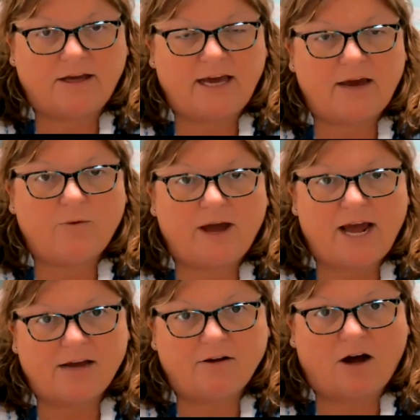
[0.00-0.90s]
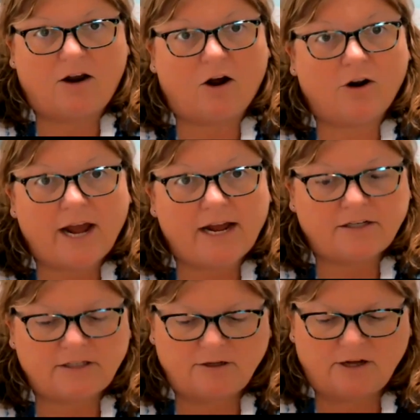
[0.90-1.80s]
gateway on our
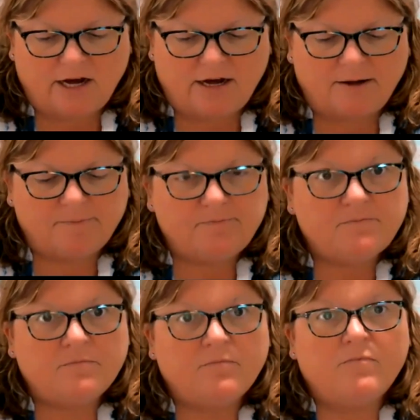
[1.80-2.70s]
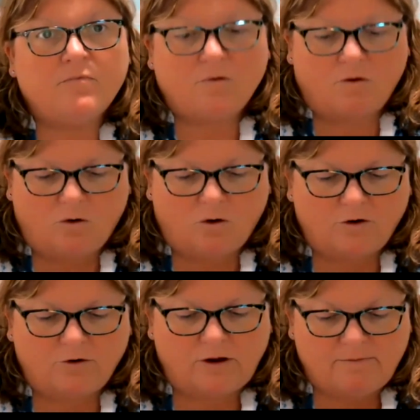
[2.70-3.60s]
end.
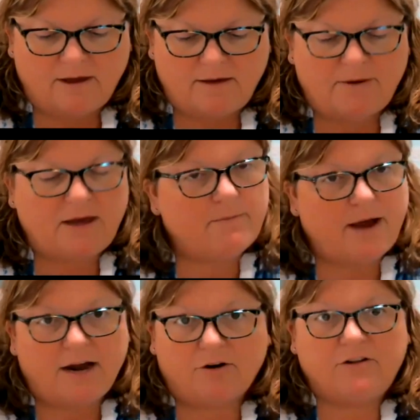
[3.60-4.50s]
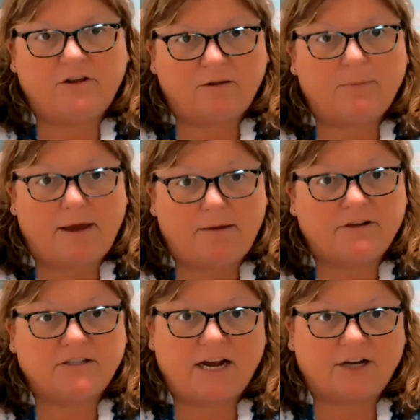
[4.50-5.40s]
Or it may be a matter that the
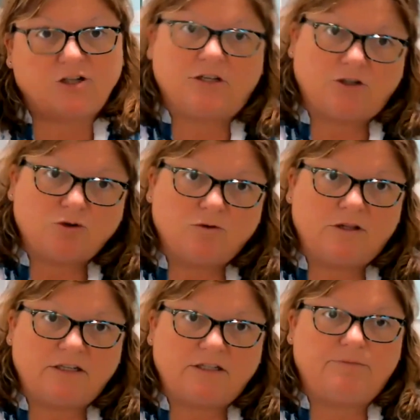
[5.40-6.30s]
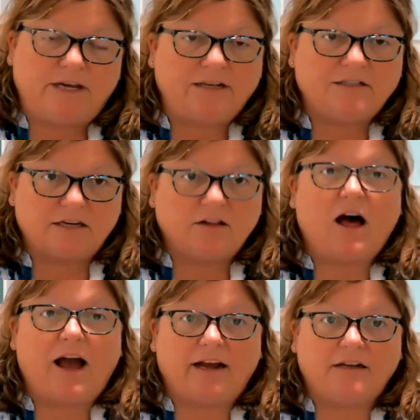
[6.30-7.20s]
payment is actually truly being
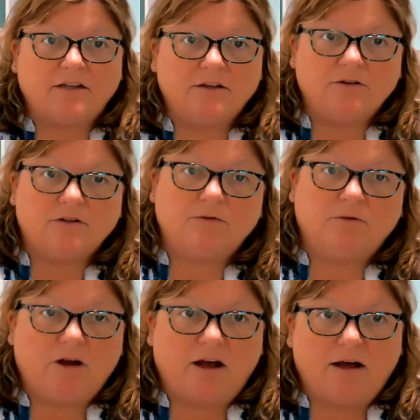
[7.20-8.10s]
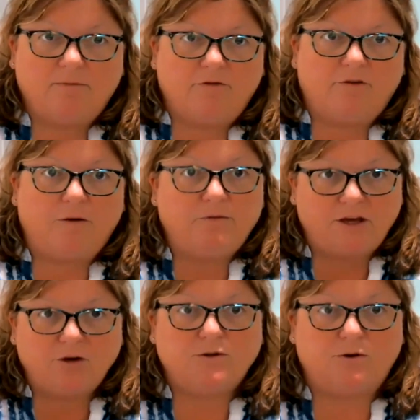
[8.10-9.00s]
declined from the
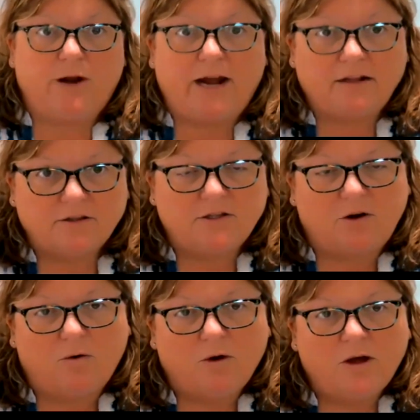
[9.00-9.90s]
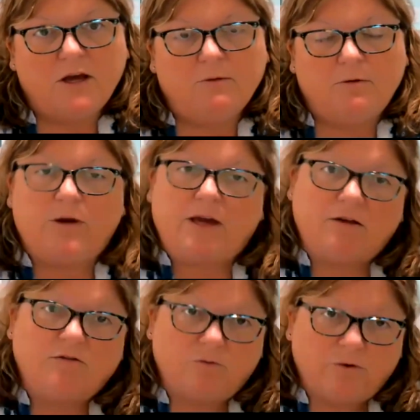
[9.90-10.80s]
user end. So, but
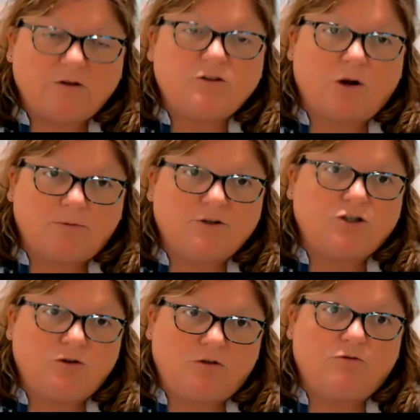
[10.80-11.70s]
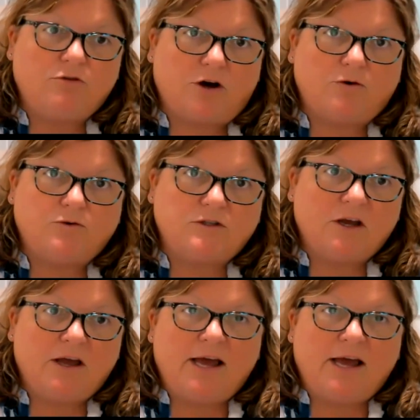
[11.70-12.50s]
we troubleshoot through those.